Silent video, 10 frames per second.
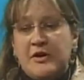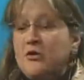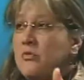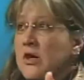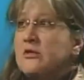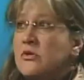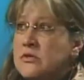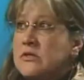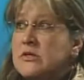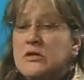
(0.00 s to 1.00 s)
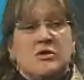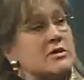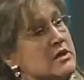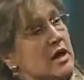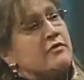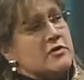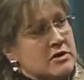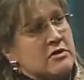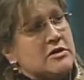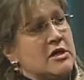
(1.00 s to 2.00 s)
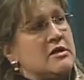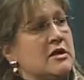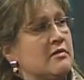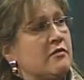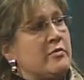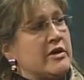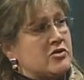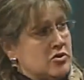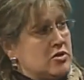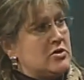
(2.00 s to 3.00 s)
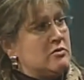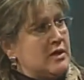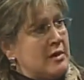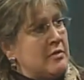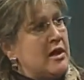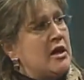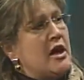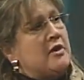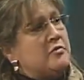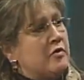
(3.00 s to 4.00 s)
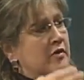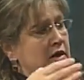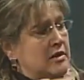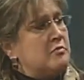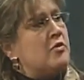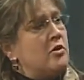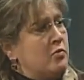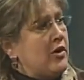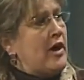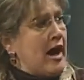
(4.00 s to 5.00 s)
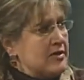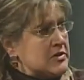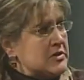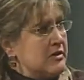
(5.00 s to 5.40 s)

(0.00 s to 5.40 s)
who made those decisions, and I facilitate the information to them and provide input where asked.